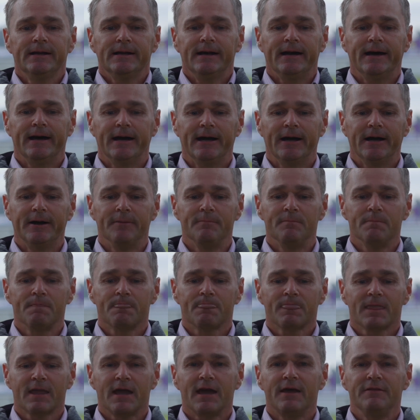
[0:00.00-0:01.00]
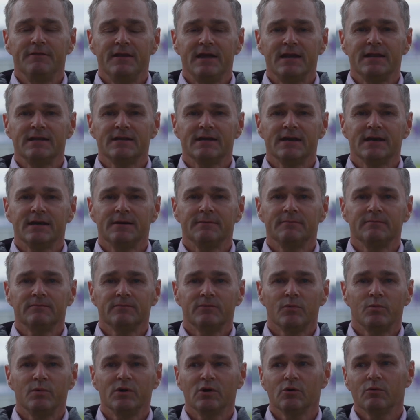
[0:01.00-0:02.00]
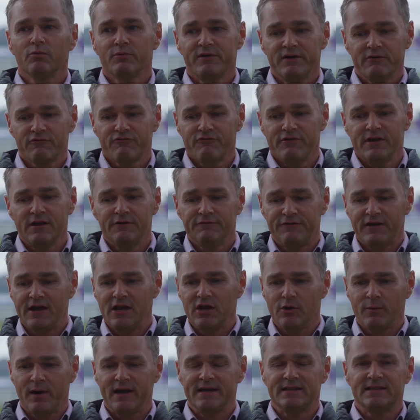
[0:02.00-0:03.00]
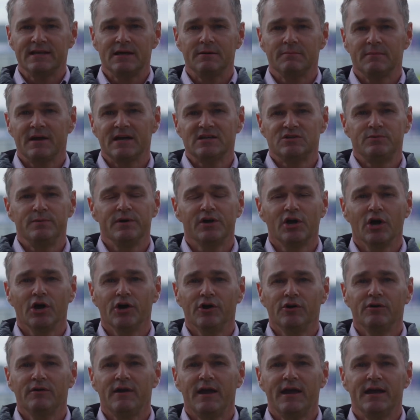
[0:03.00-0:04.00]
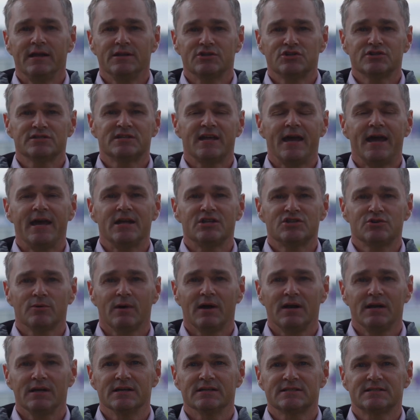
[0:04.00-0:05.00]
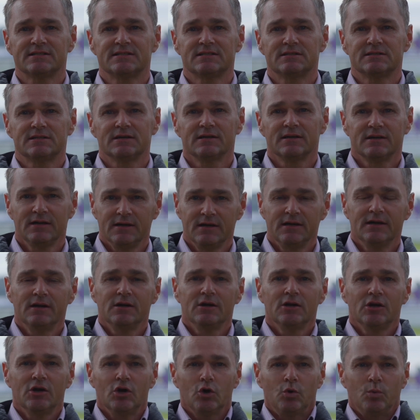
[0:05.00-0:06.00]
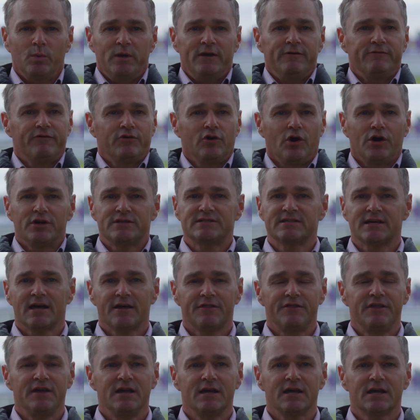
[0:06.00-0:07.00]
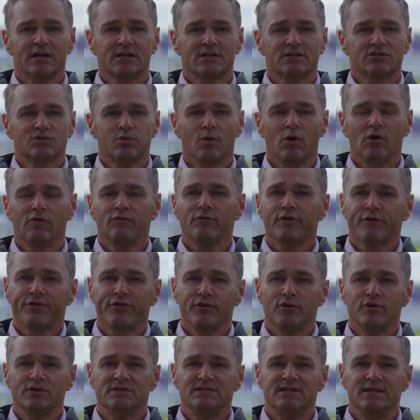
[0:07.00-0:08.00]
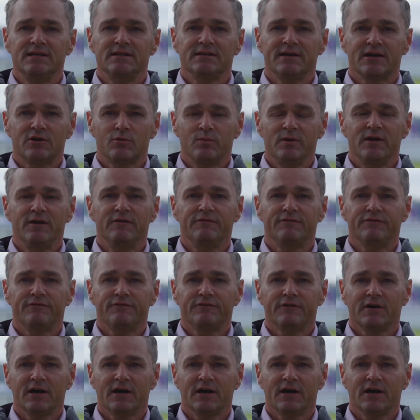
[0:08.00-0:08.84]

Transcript: And then we'll reevaluate them as we go and just add to our list. We've got, I think, 12 or 13 that we've